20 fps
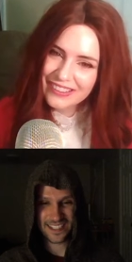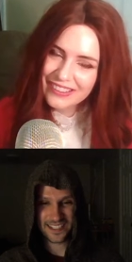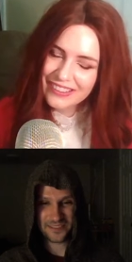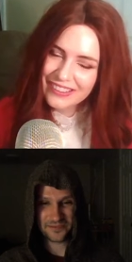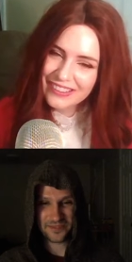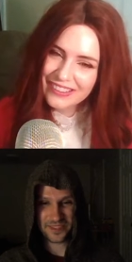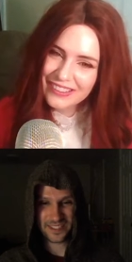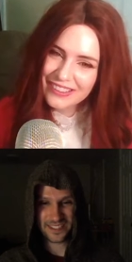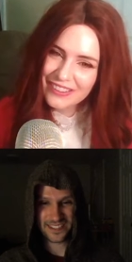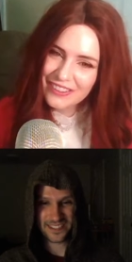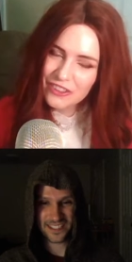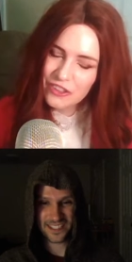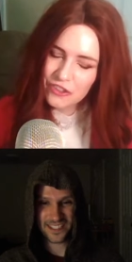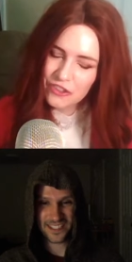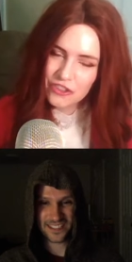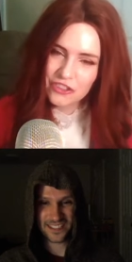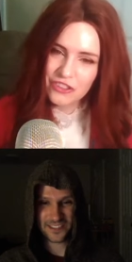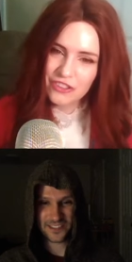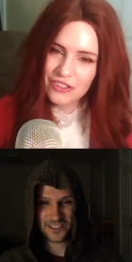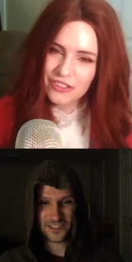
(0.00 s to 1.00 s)
Speaker 1: and but
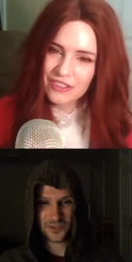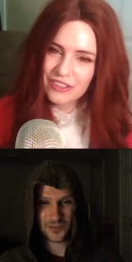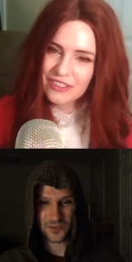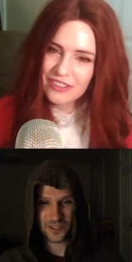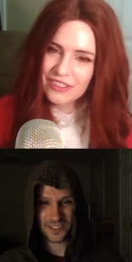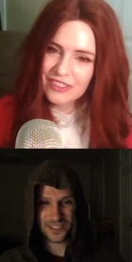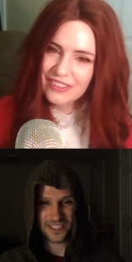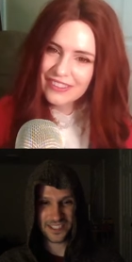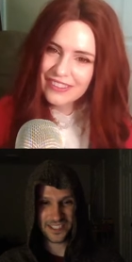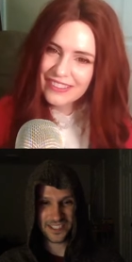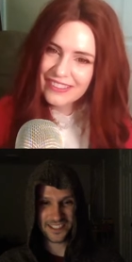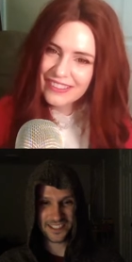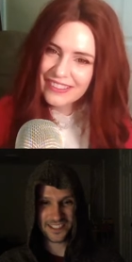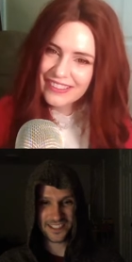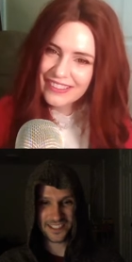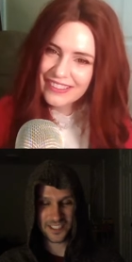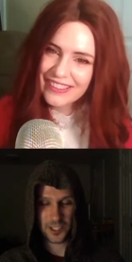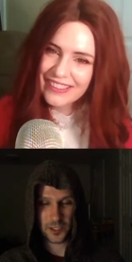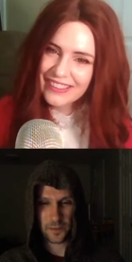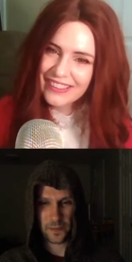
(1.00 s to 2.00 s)
uh, this one
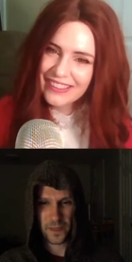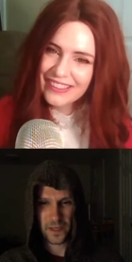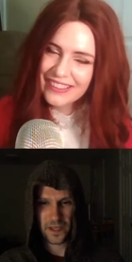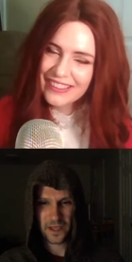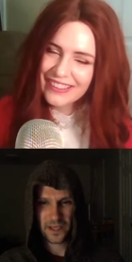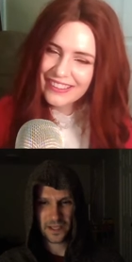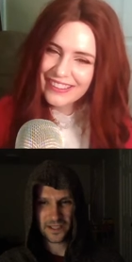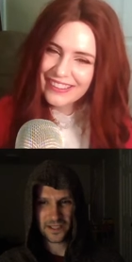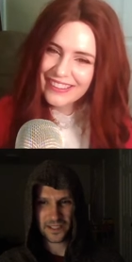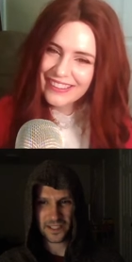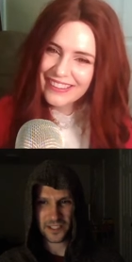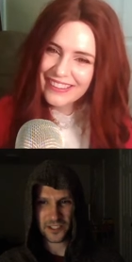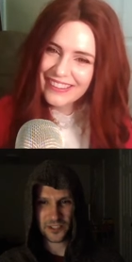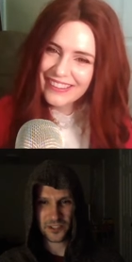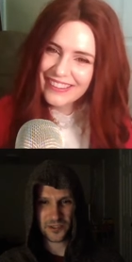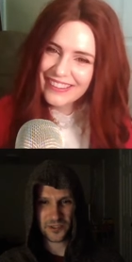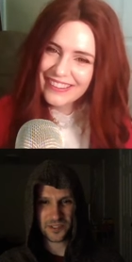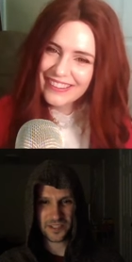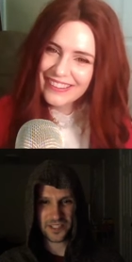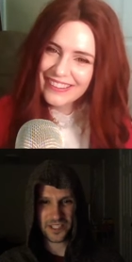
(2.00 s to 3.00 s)
teacher,
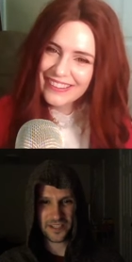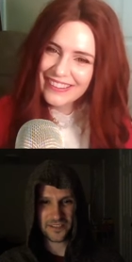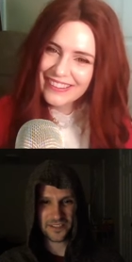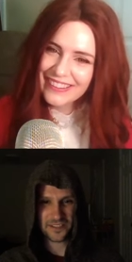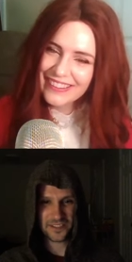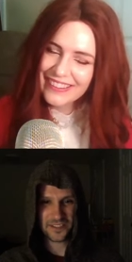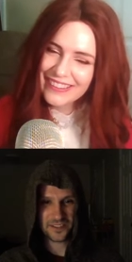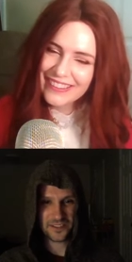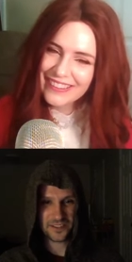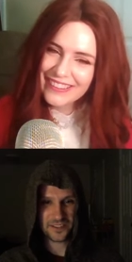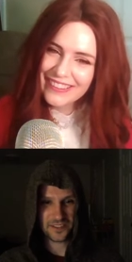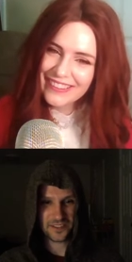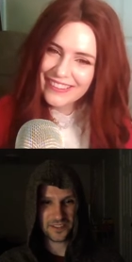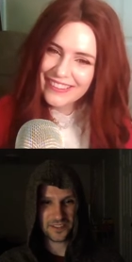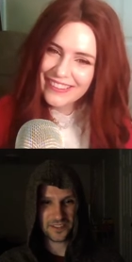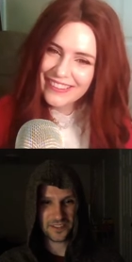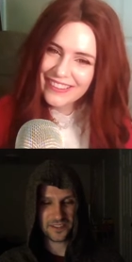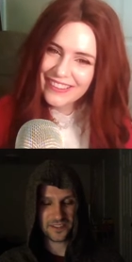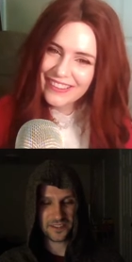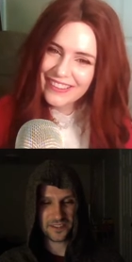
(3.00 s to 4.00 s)
like shortly after,
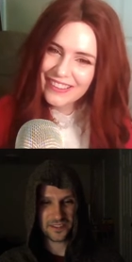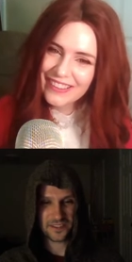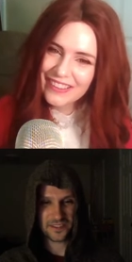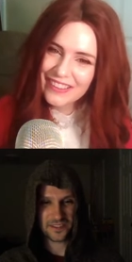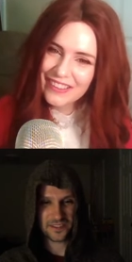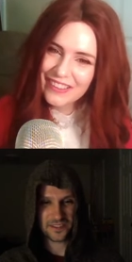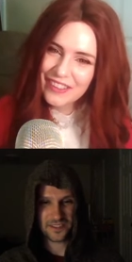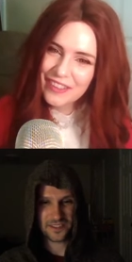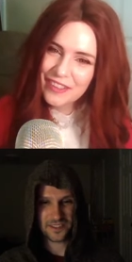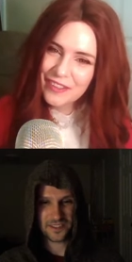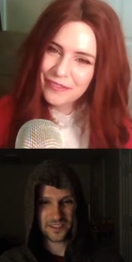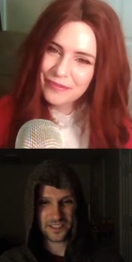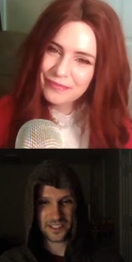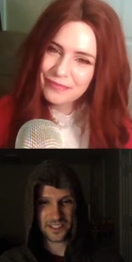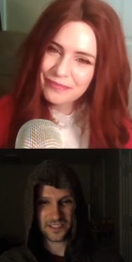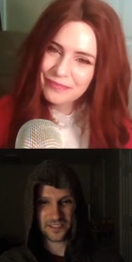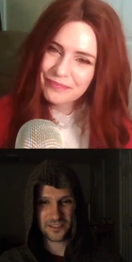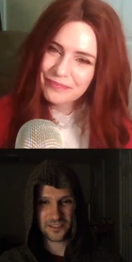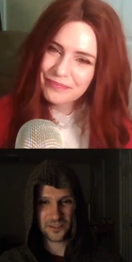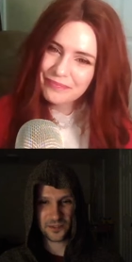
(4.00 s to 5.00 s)

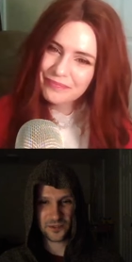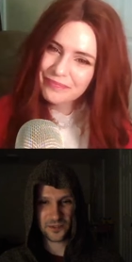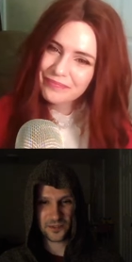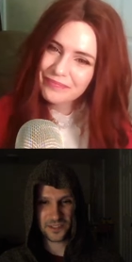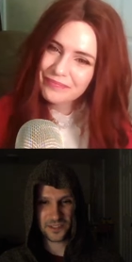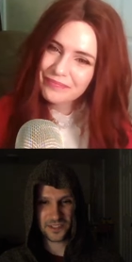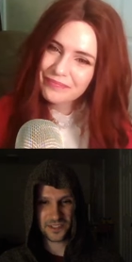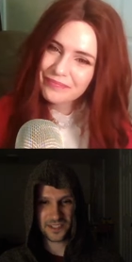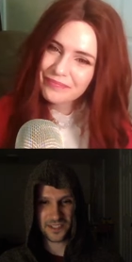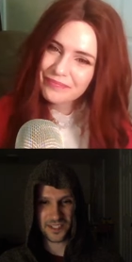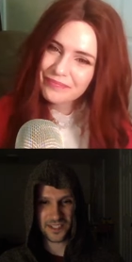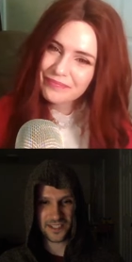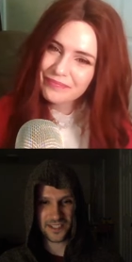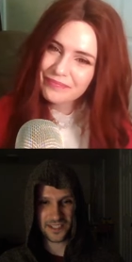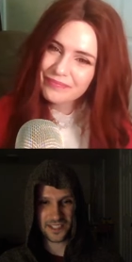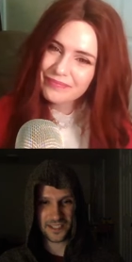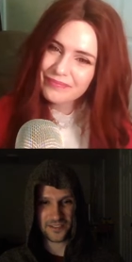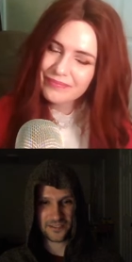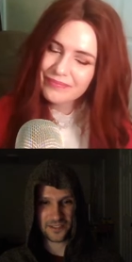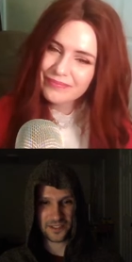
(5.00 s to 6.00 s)
like the school year
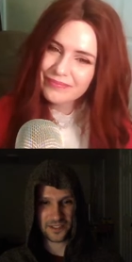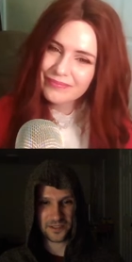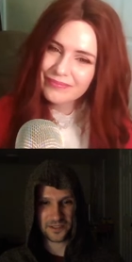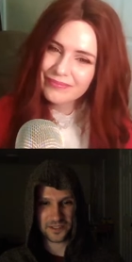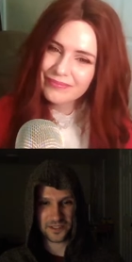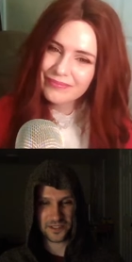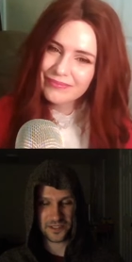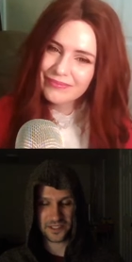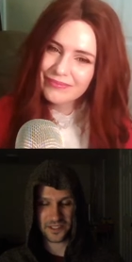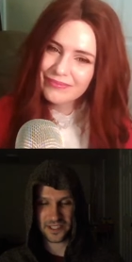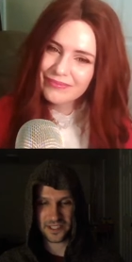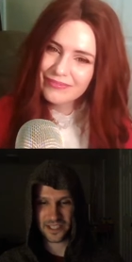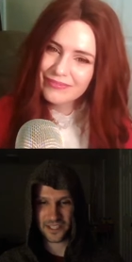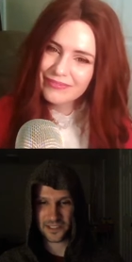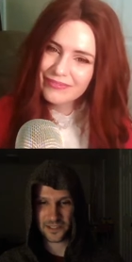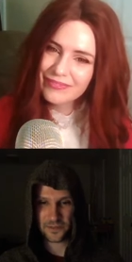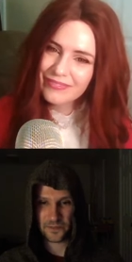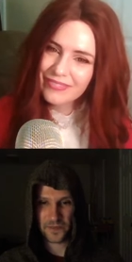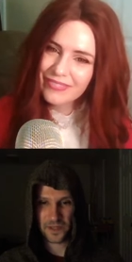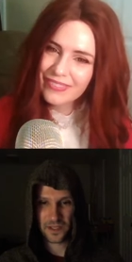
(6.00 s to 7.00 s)
started, after I was in her
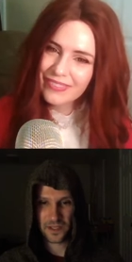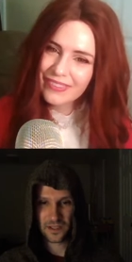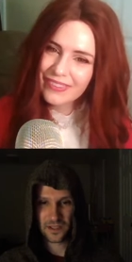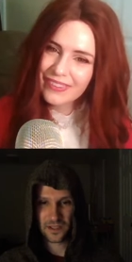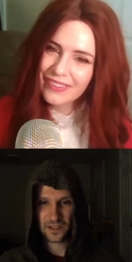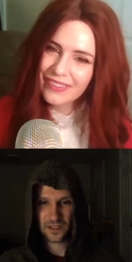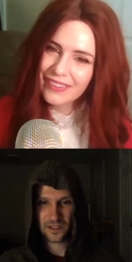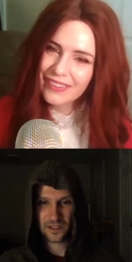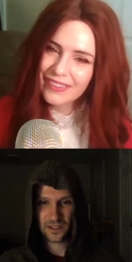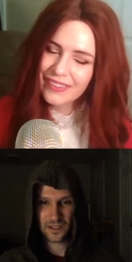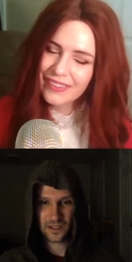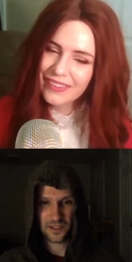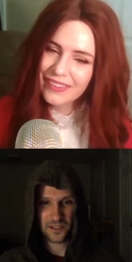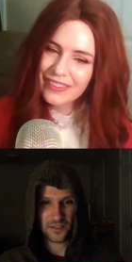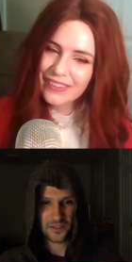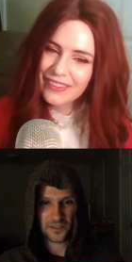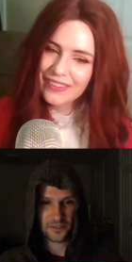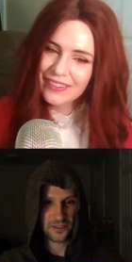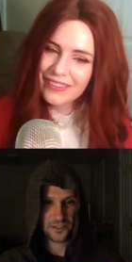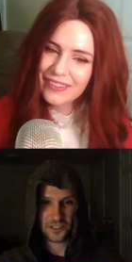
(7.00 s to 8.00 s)
class,
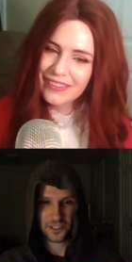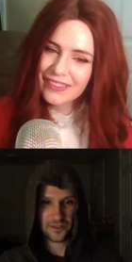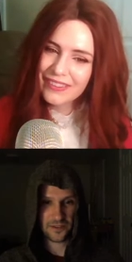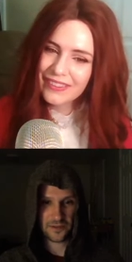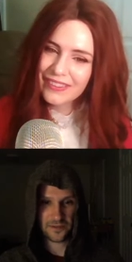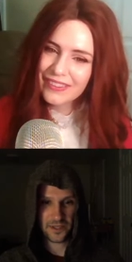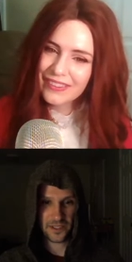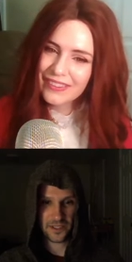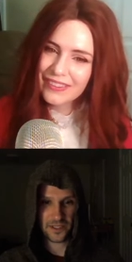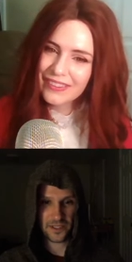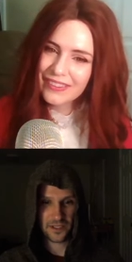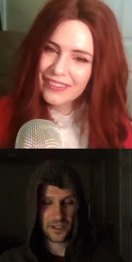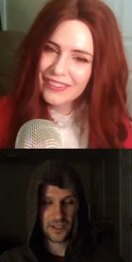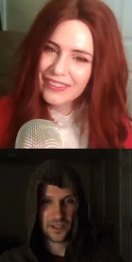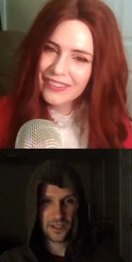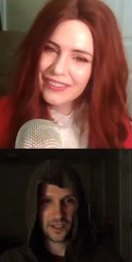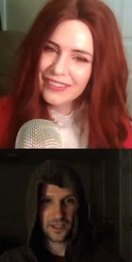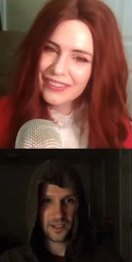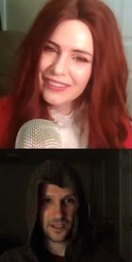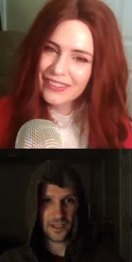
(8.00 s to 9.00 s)
it was the first time I met her,
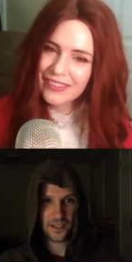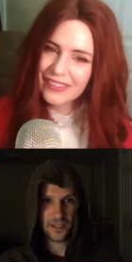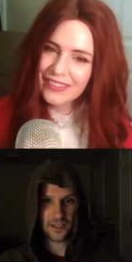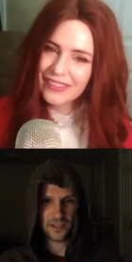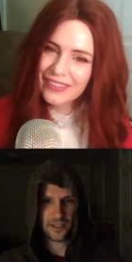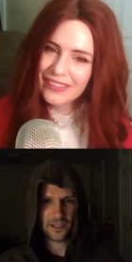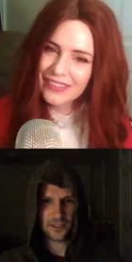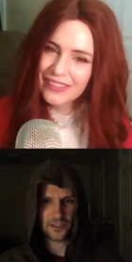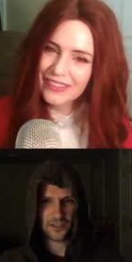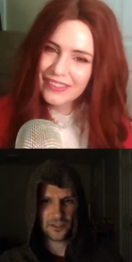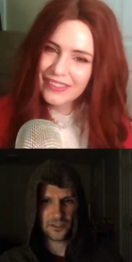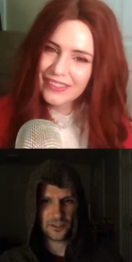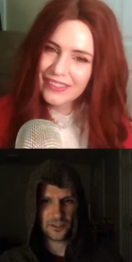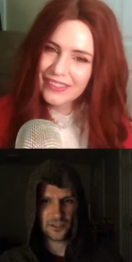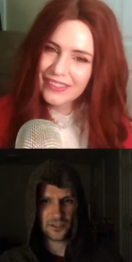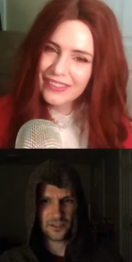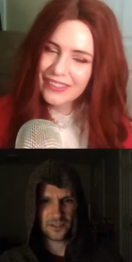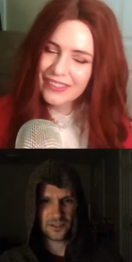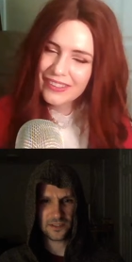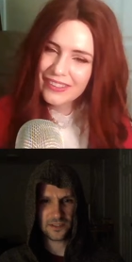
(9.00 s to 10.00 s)
and
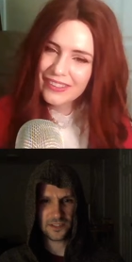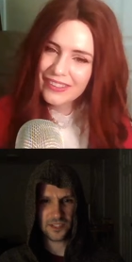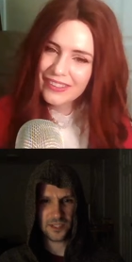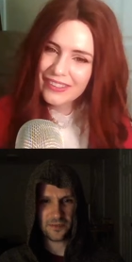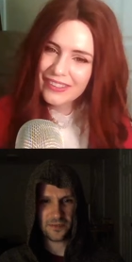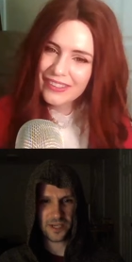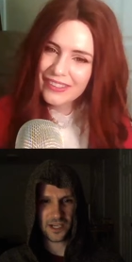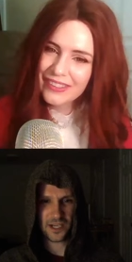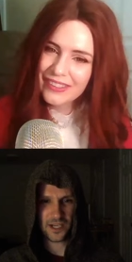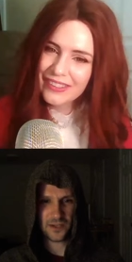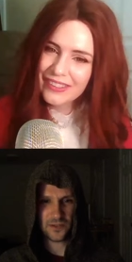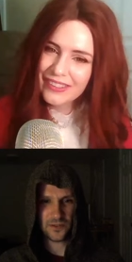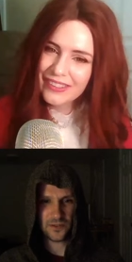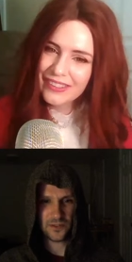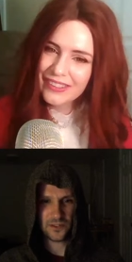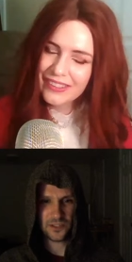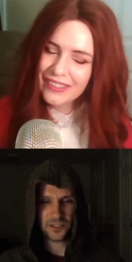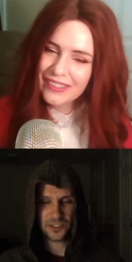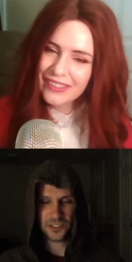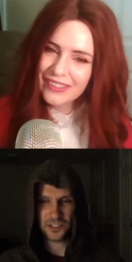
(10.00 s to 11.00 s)

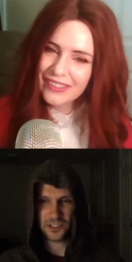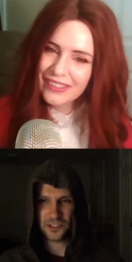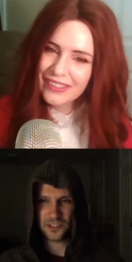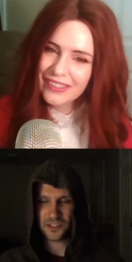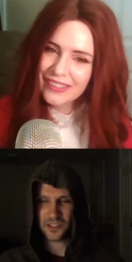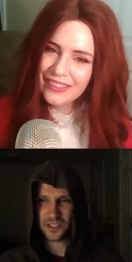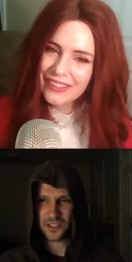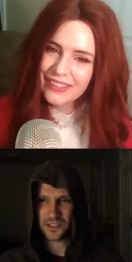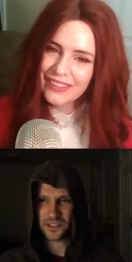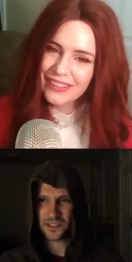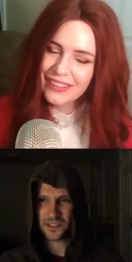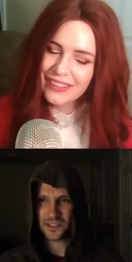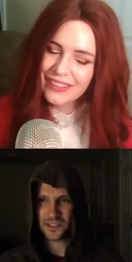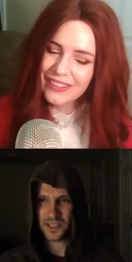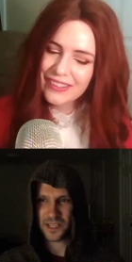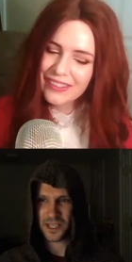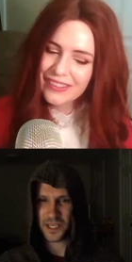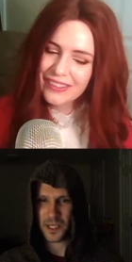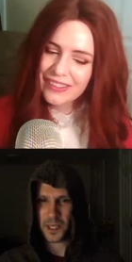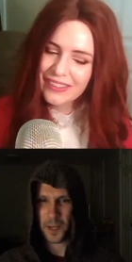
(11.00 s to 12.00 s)
somehow she
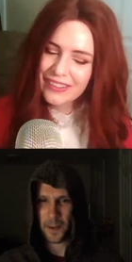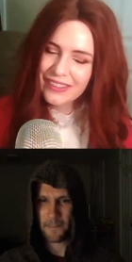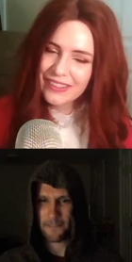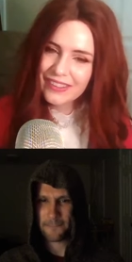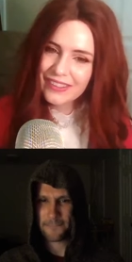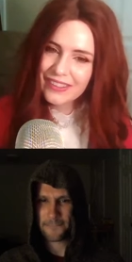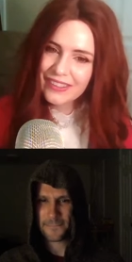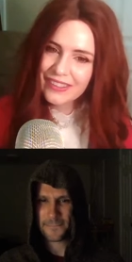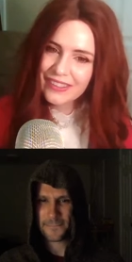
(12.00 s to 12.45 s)
just like